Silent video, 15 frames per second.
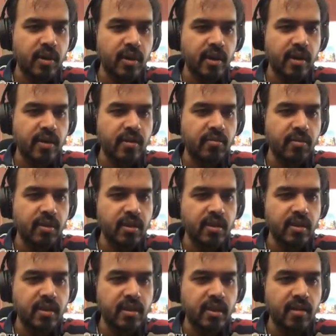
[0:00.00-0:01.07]
right? Will
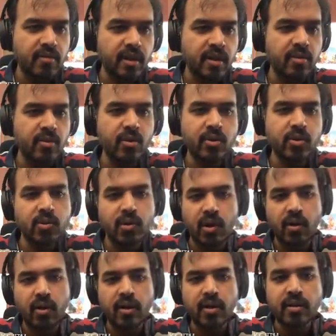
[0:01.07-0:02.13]
it go through or
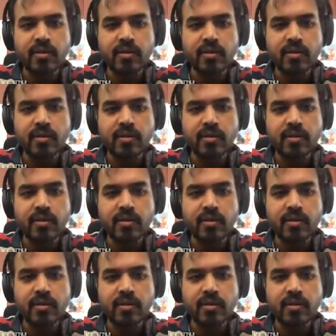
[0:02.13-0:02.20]
not?